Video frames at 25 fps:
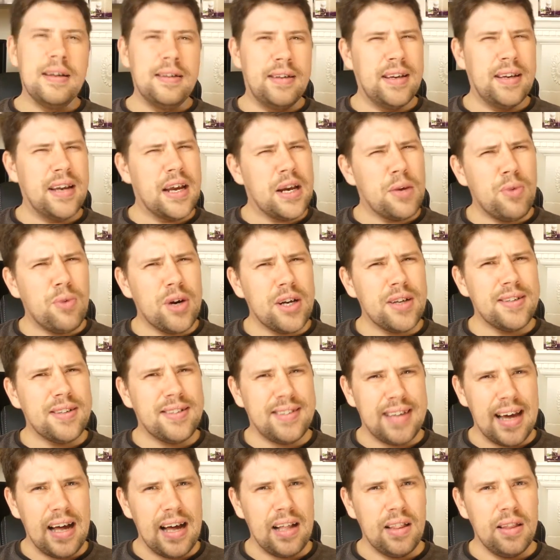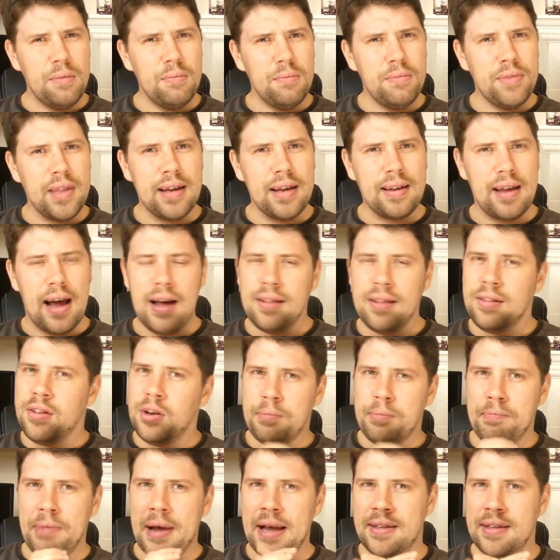Did anyone tell him that
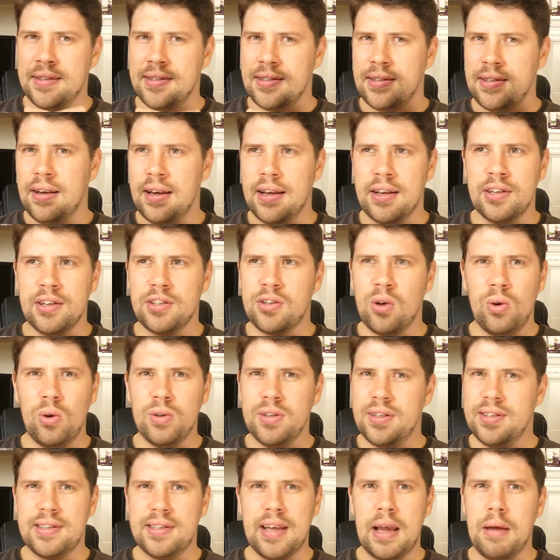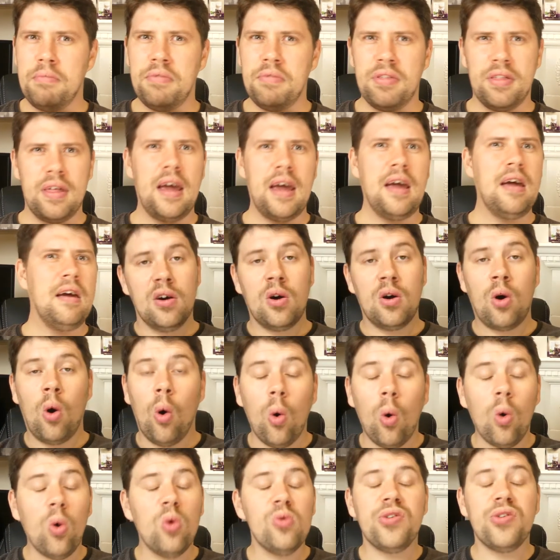underpants, it is all the same thing?
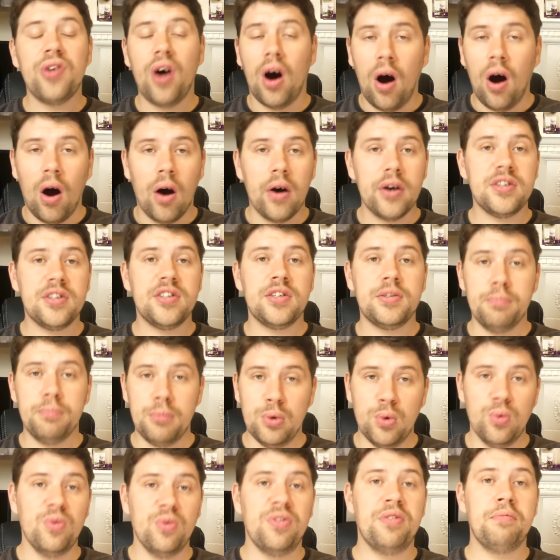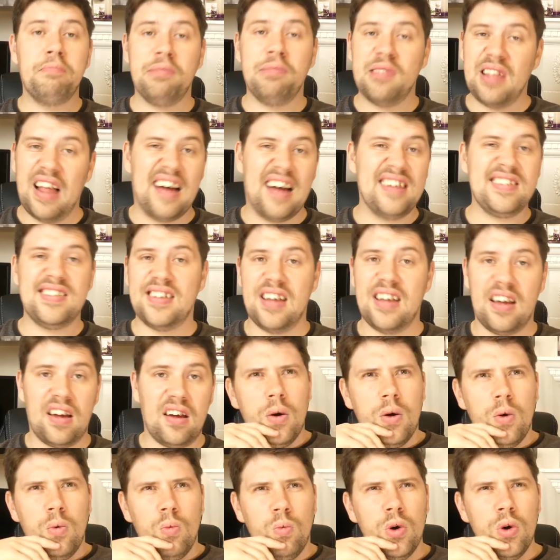Cold, hard, smooth
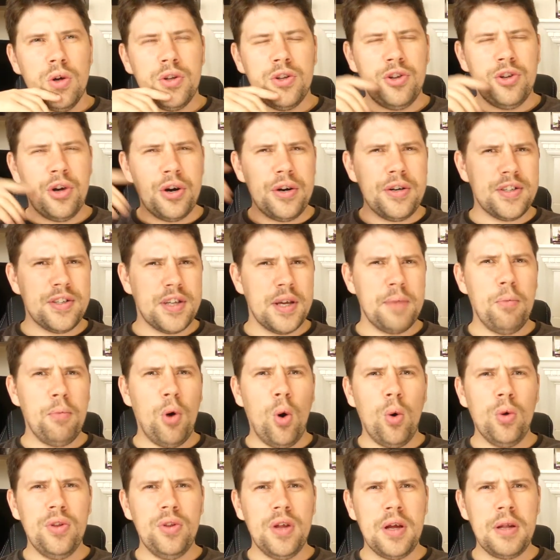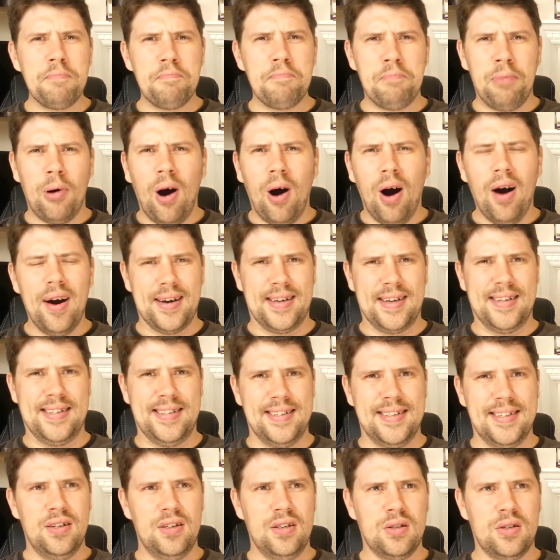plastic. What turns him on in parks?
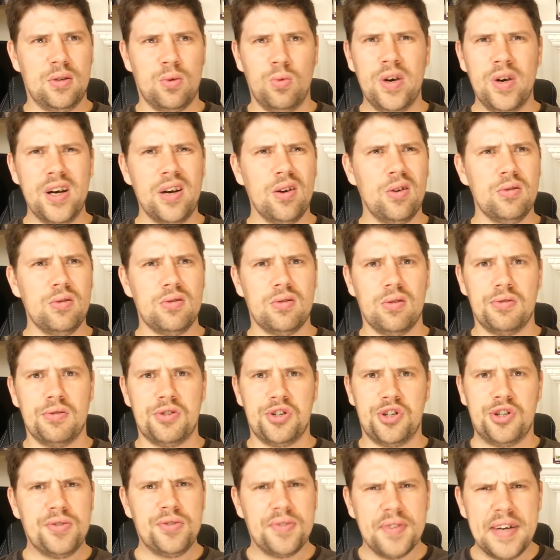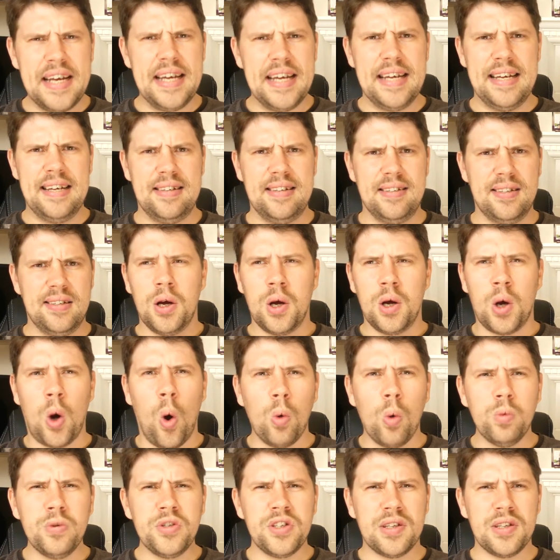Squirrels or trees?
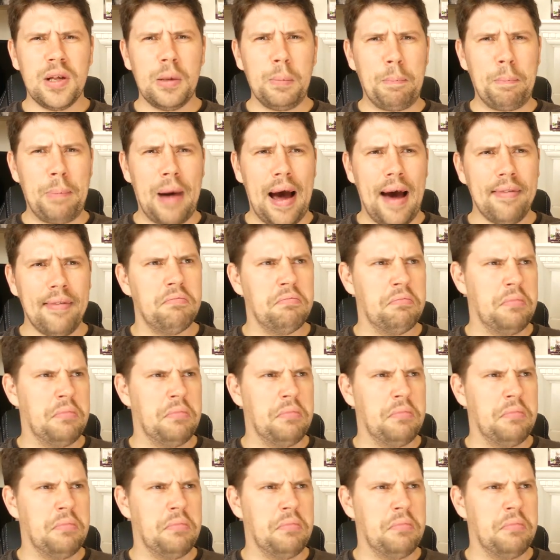Coastal path?